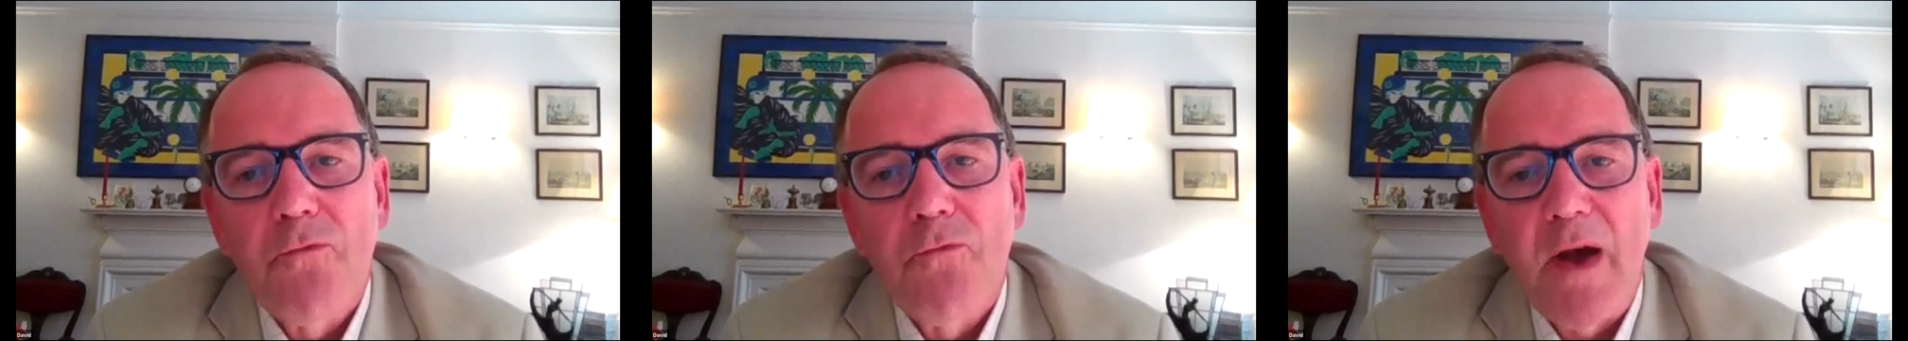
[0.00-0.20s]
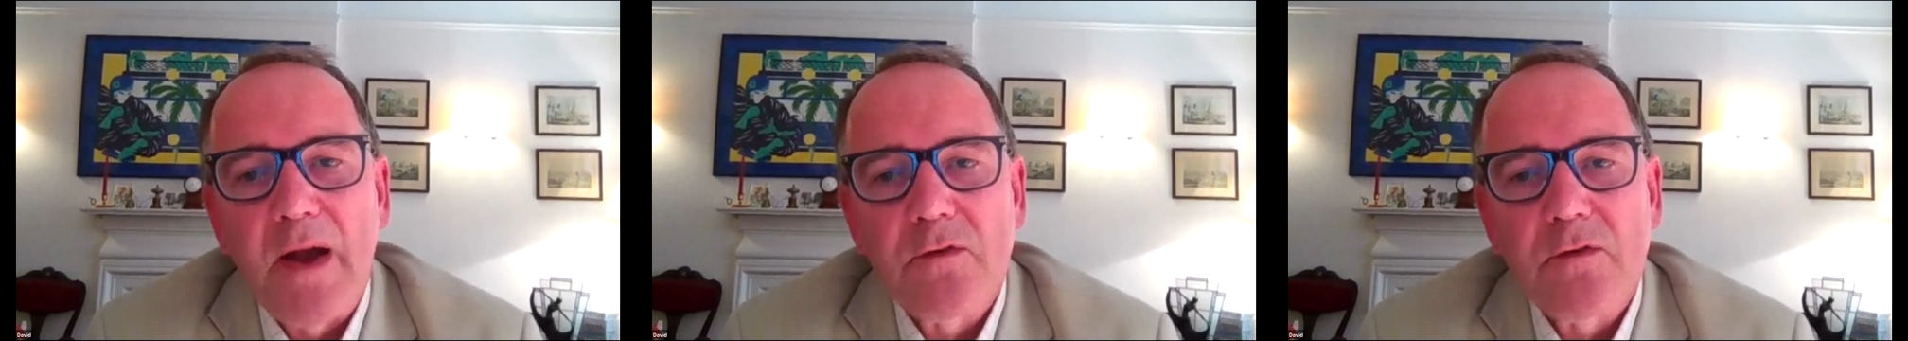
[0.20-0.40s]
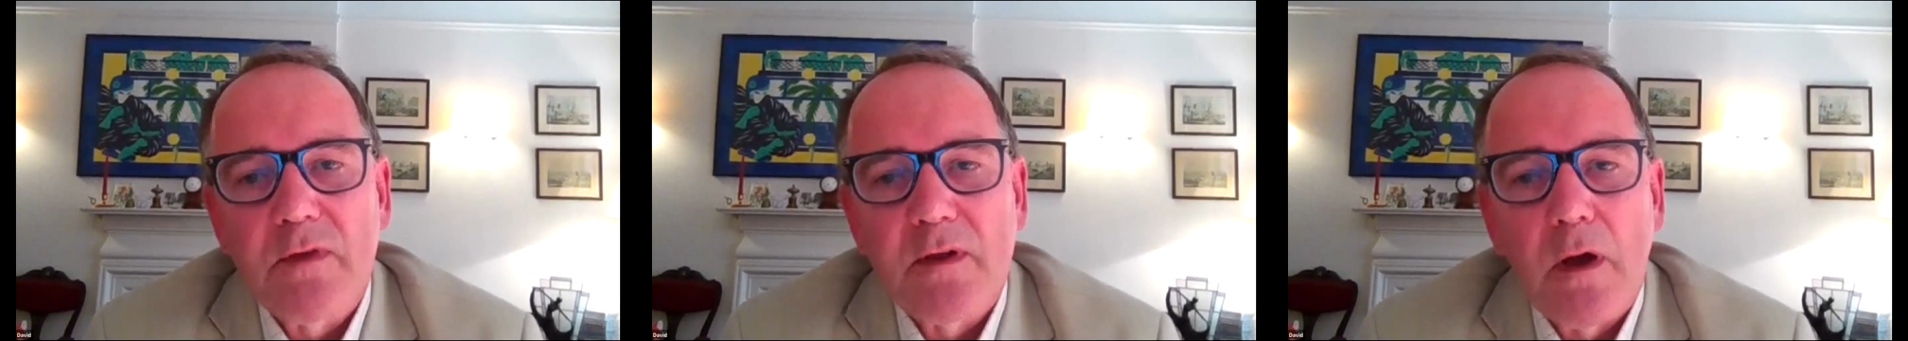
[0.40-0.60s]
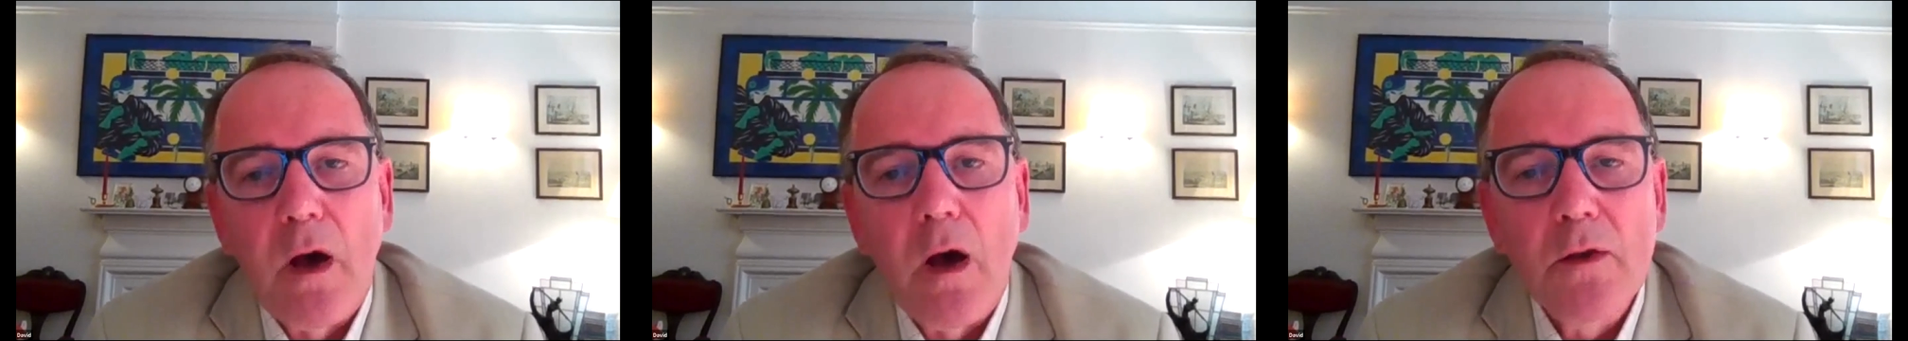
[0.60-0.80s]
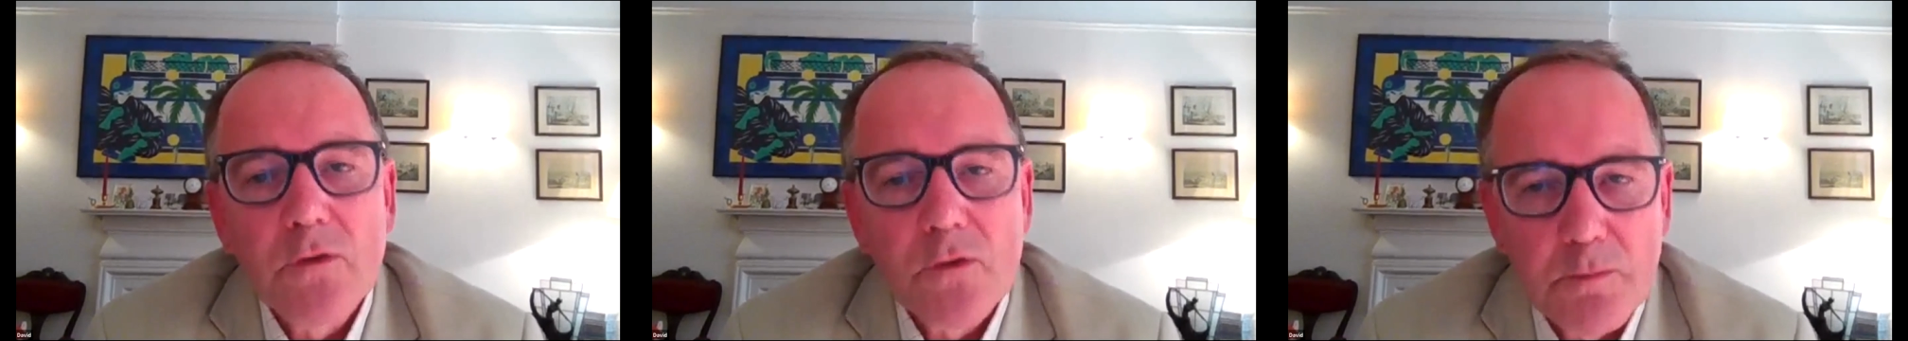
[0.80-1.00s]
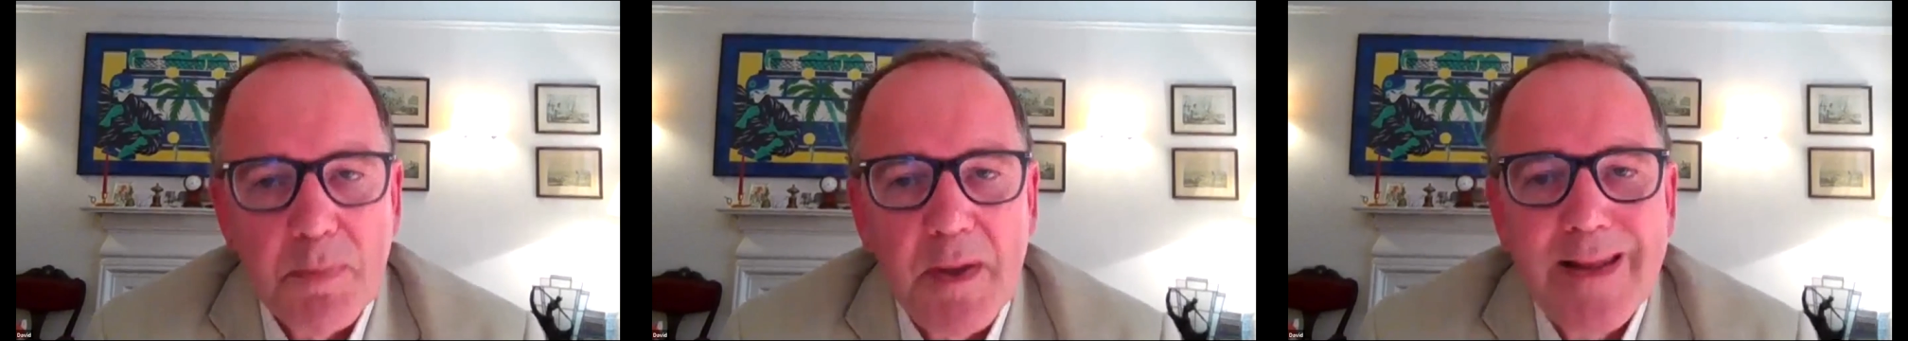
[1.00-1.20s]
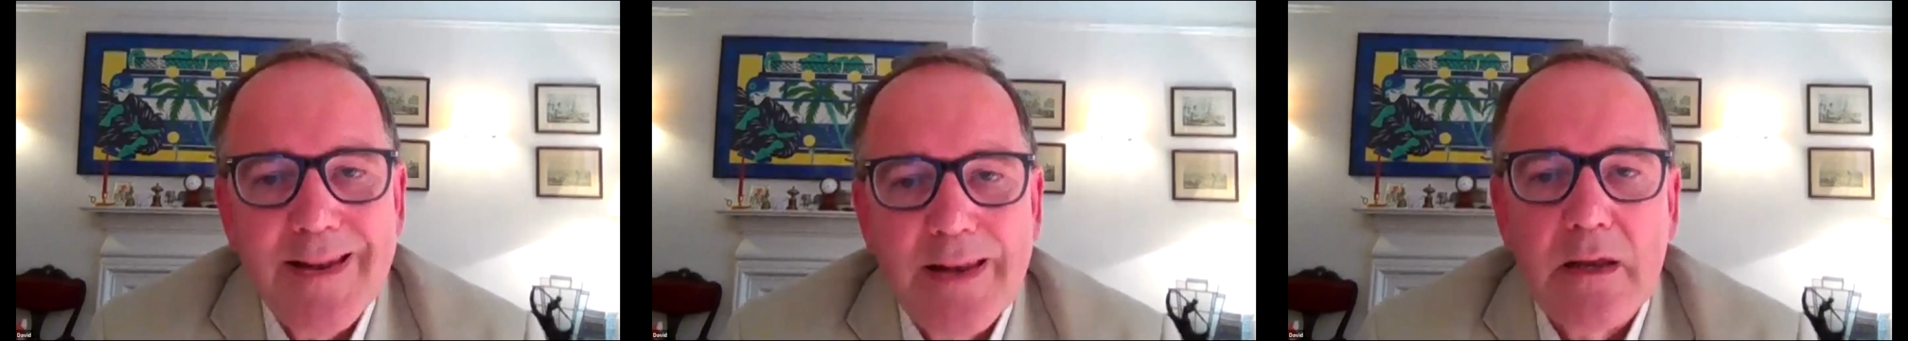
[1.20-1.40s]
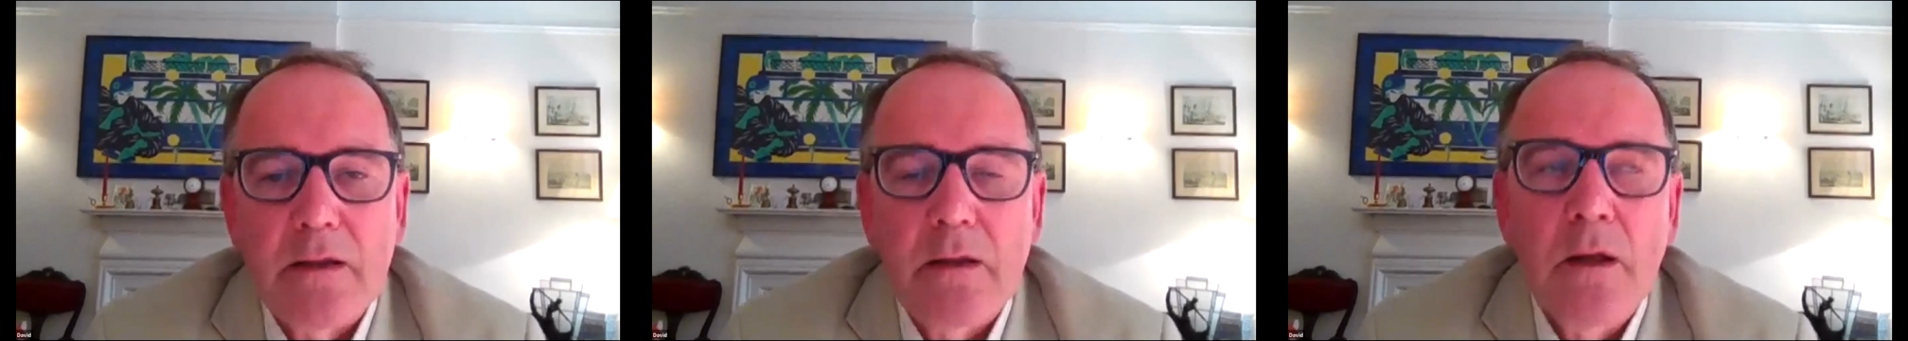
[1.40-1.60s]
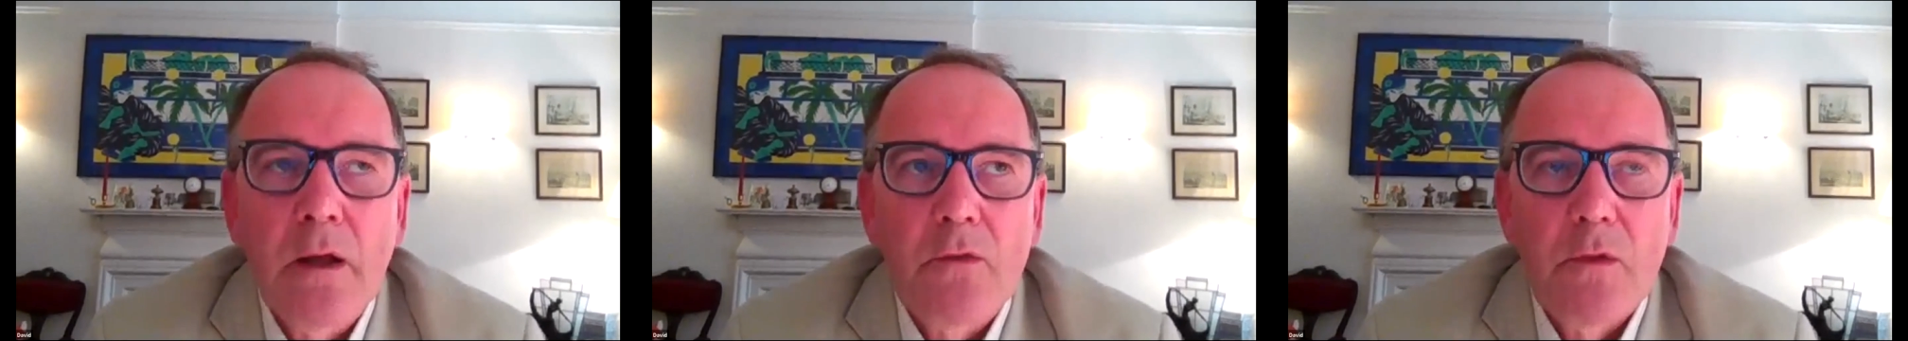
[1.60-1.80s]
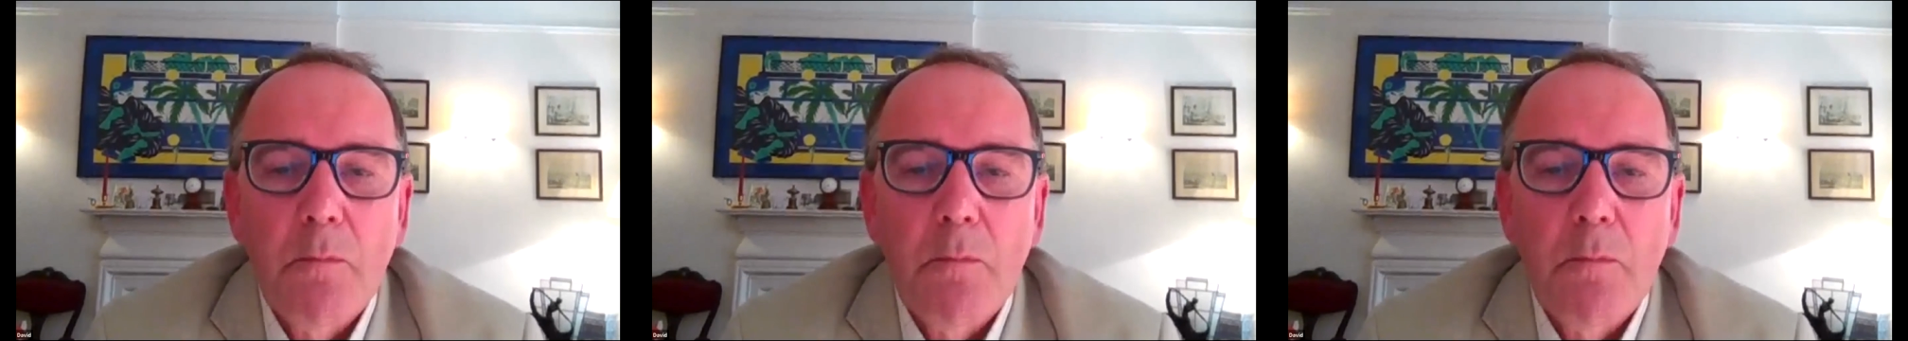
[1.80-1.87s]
factors that are underpinning